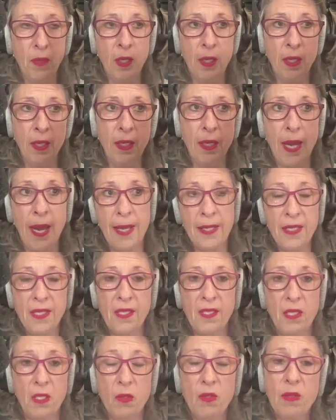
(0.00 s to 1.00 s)
it
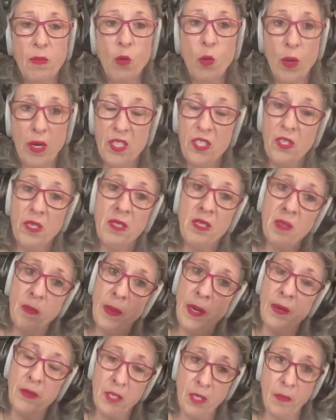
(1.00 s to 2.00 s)
asks you some questions
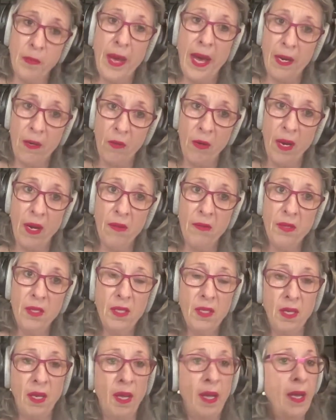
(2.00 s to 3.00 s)
about your
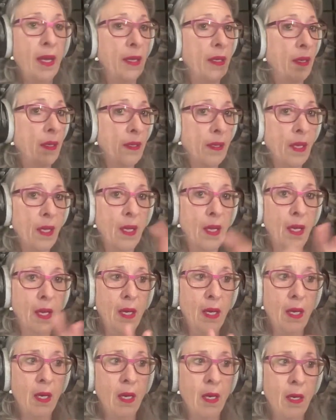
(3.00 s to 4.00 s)
background and
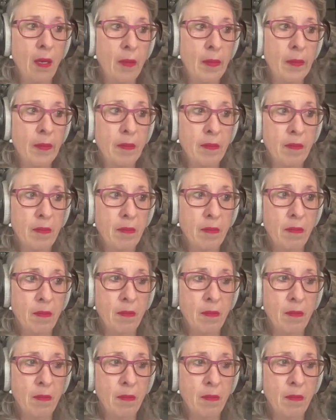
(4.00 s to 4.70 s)
um